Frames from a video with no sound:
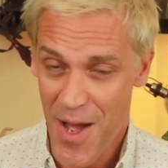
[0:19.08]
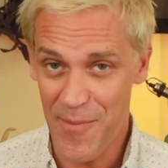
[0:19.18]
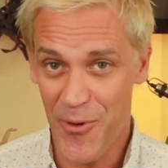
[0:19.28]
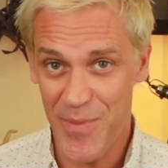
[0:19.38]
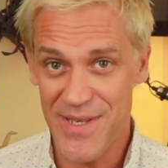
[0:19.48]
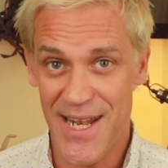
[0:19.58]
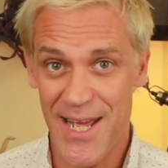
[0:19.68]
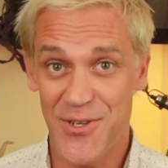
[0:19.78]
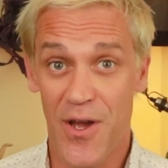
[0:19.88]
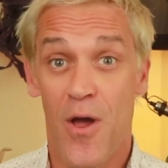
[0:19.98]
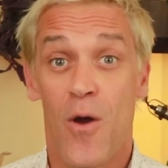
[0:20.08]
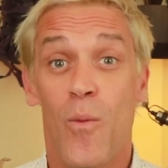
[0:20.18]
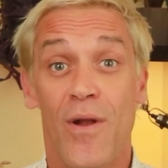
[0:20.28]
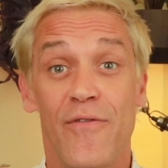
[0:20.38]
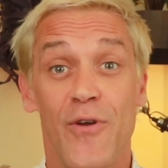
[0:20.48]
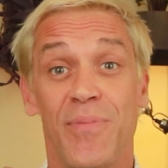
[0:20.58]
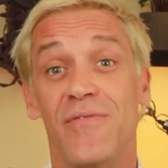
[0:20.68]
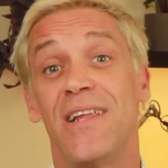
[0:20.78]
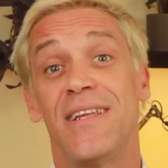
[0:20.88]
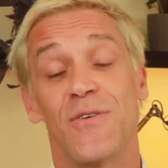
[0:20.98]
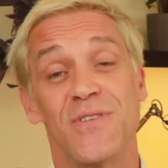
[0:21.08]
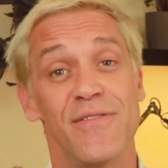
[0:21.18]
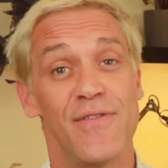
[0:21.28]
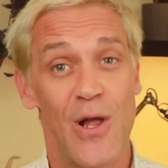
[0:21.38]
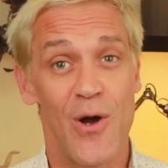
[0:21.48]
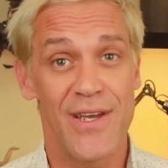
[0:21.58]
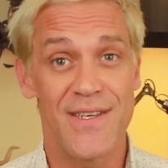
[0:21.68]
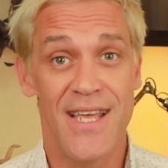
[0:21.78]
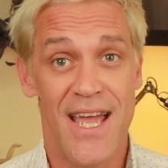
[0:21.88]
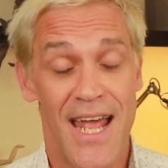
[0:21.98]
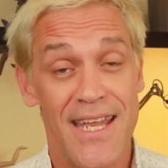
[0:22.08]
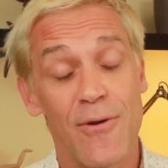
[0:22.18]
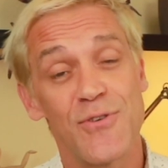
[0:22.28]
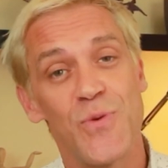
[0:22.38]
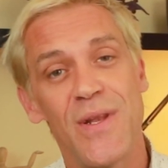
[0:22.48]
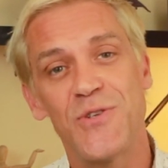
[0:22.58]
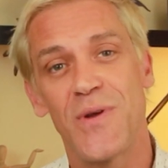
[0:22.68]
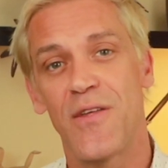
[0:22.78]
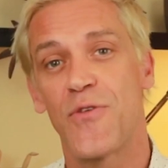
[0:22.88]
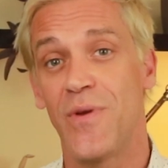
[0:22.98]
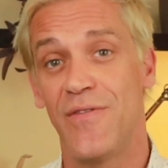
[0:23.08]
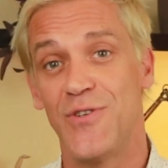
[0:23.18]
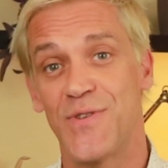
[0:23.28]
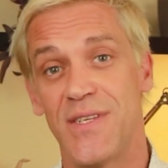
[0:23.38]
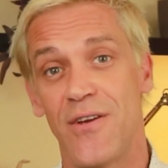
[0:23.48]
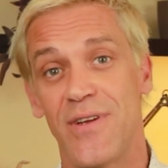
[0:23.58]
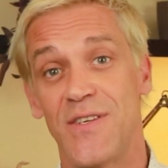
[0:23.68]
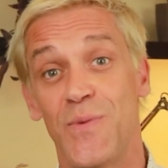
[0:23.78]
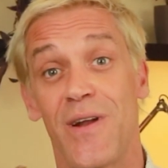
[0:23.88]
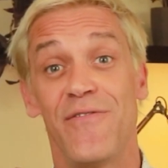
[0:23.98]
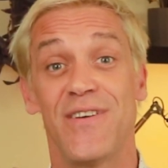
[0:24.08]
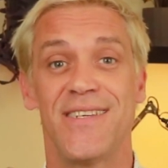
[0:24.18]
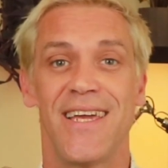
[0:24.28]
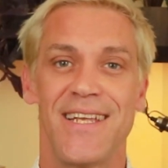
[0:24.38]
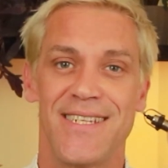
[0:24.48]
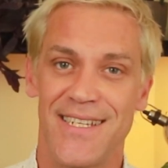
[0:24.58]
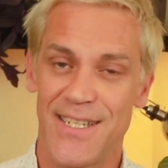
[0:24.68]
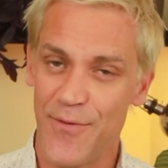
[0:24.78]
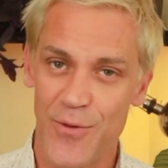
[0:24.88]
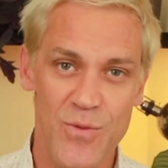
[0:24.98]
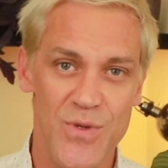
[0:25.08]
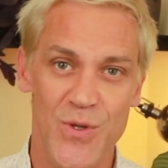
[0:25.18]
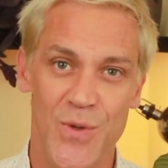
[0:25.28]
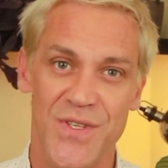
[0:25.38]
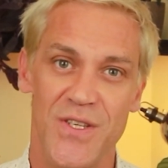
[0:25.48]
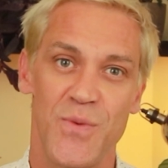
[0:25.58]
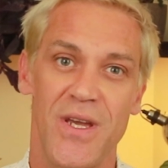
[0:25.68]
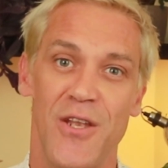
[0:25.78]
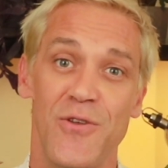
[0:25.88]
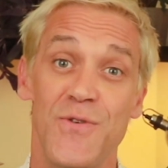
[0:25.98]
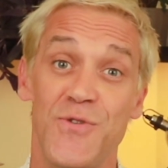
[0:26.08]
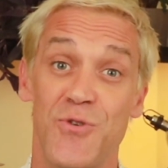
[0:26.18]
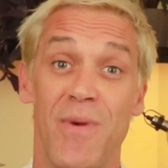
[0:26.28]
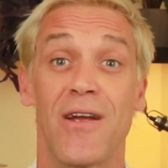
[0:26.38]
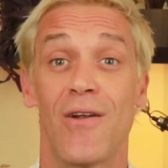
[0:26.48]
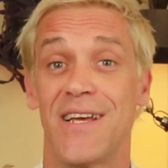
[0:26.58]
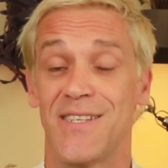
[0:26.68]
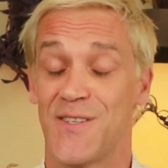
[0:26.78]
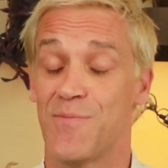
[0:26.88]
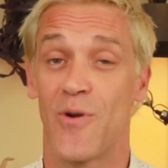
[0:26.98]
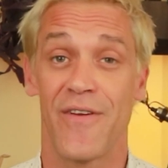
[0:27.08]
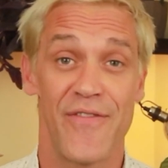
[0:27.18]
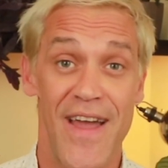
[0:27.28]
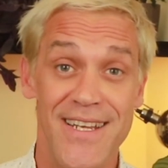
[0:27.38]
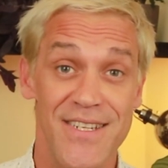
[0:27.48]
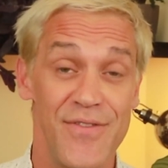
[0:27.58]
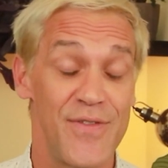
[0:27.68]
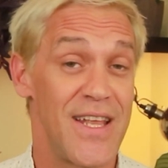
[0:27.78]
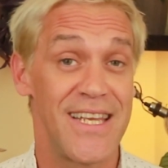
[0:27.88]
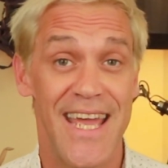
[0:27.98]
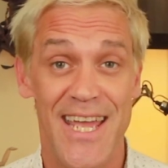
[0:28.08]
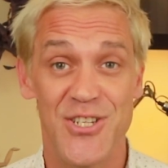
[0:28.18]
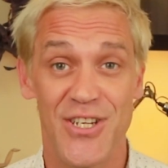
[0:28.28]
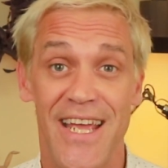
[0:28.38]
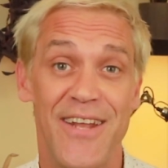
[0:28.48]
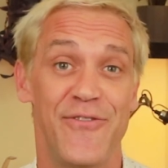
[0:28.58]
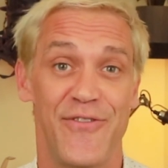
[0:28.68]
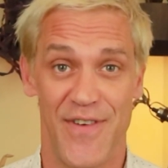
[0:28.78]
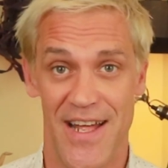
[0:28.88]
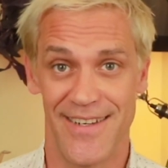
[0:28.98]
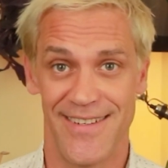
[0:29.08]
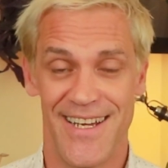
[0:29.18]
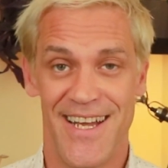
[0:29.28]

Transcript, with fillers: I'm Rubens Heredia, one of your Pavilion ELT vloggers, and in our 2023 video series, we are investigating different resources we can use to make our lessons more effective, engaging, and fun.